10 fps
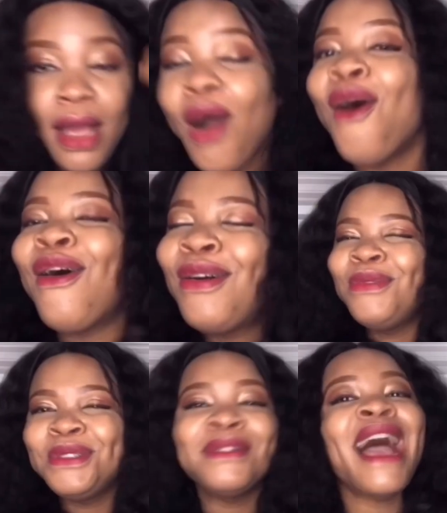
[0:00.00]
Or
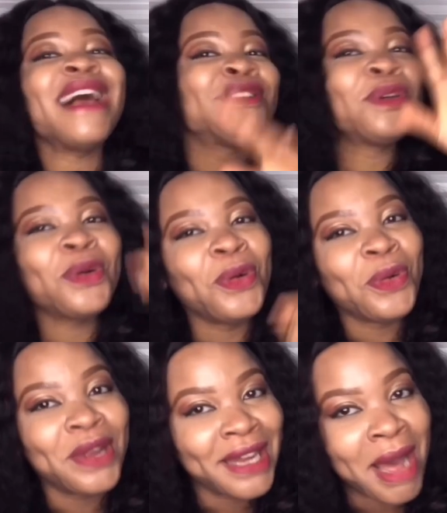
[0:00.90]

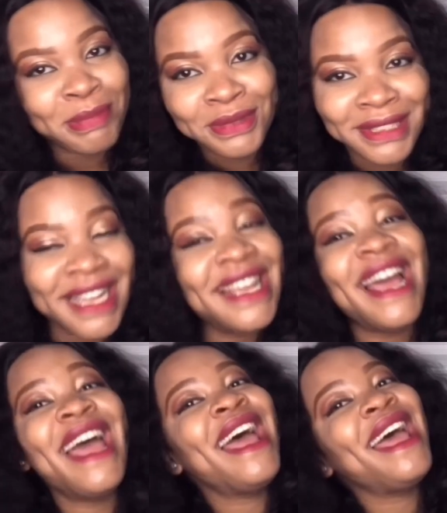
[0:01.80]
Asokoro in Abuja,
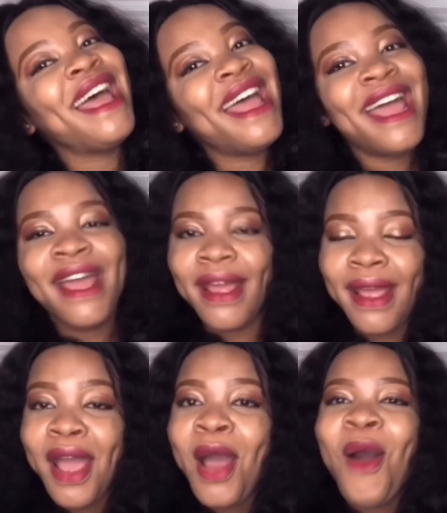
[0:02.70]
yay!